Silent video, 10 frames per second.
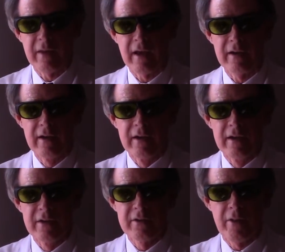that.
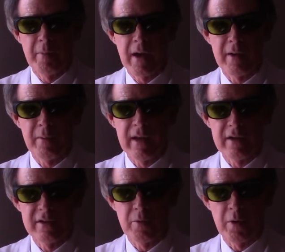So the bottom line
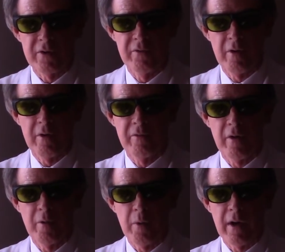is it works very,
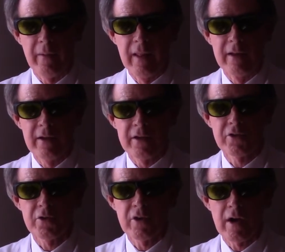very well. Now
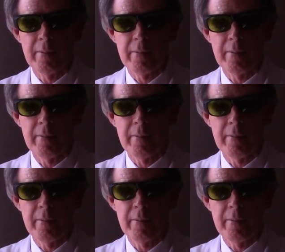let's go talk